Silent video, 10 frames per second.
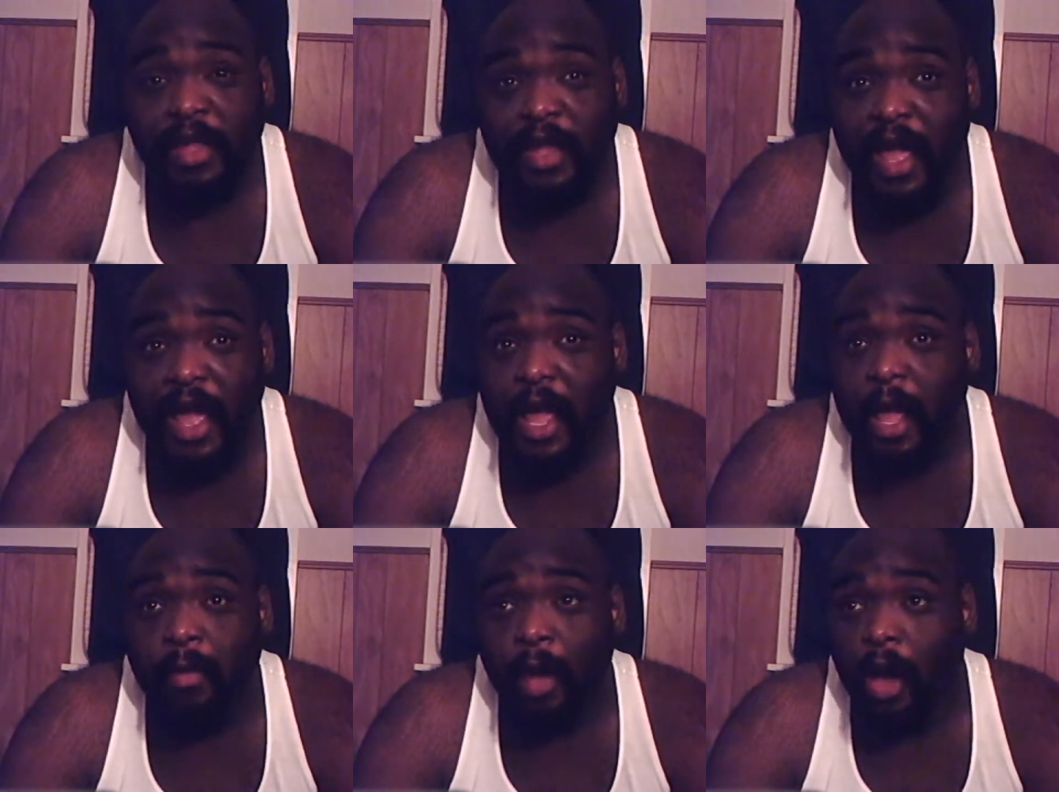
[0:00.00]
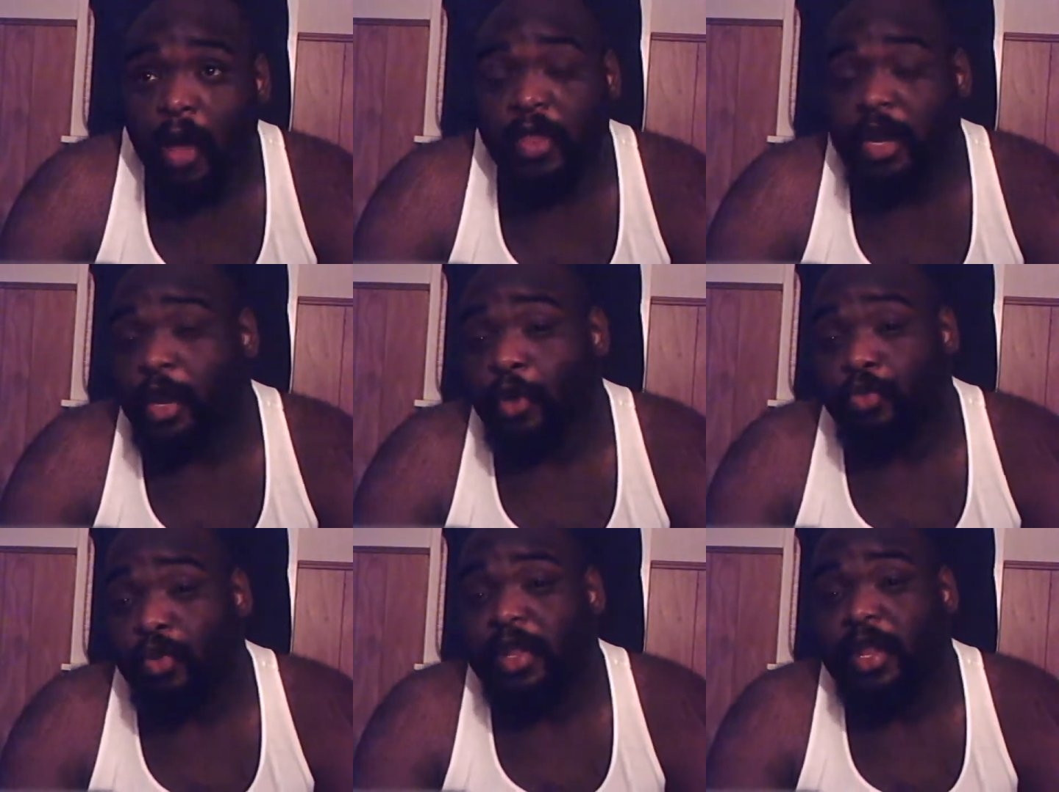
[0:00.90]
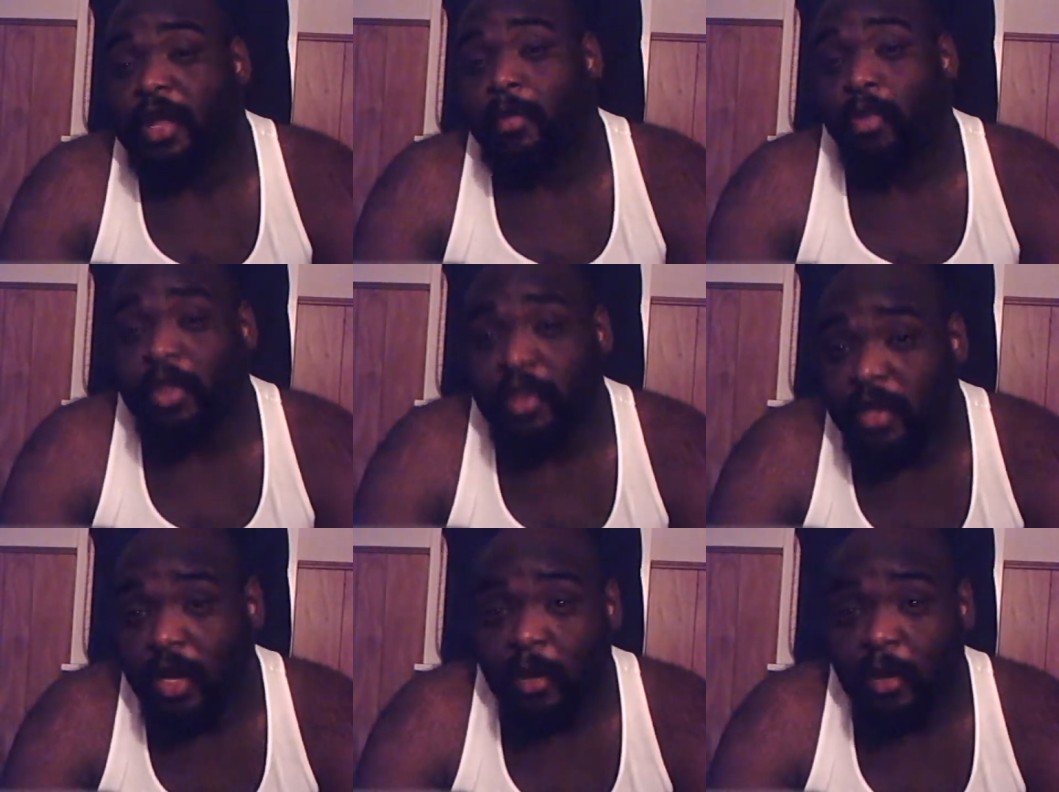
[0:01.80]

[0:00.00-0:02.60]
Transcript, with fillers: was a game, other than those three sticking points I